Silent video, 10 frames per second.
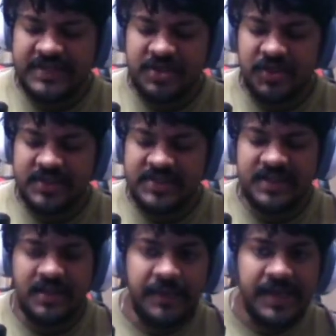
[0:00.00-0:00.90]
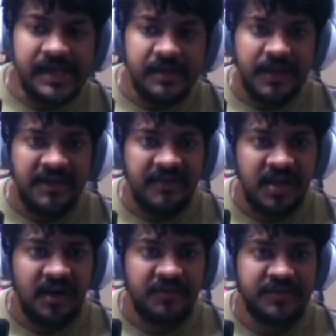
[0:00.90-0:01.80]
So this is at the medium level
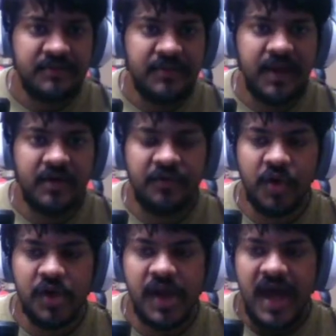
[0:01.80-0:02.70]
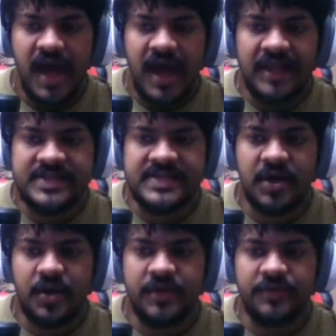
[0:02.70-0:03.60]
of the microphone, and this is
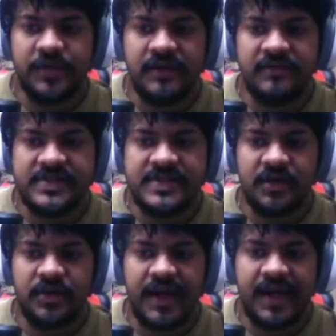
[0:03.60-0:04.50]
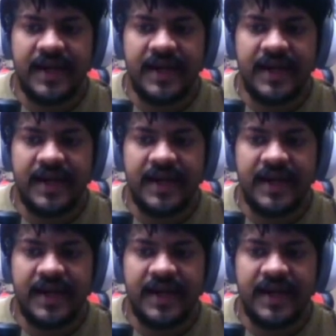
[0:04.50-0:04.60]
how it would even sound like.